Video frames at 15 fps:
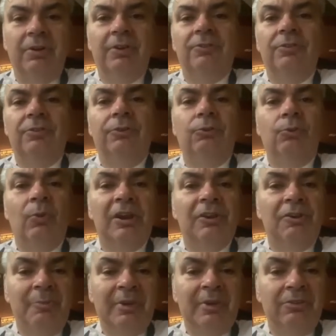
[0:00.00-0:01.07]
It's not
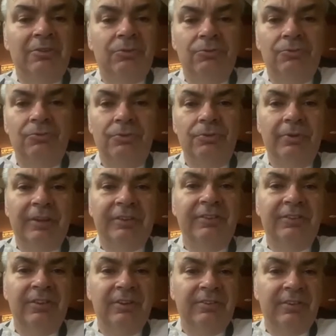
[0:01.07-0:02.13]
welcoming to
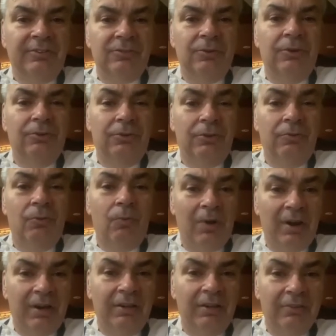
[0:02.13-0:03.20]
anything that's
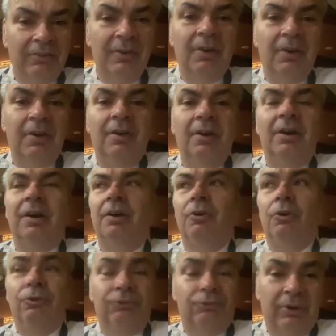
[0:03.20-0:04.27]
non-white
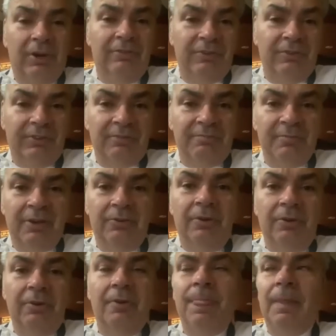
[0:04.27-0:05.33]
or straight for that
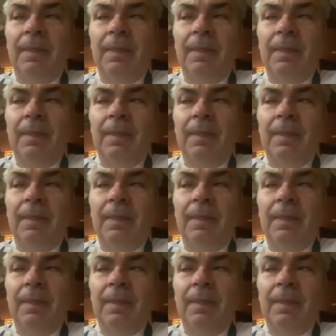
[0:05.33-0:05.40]
matter.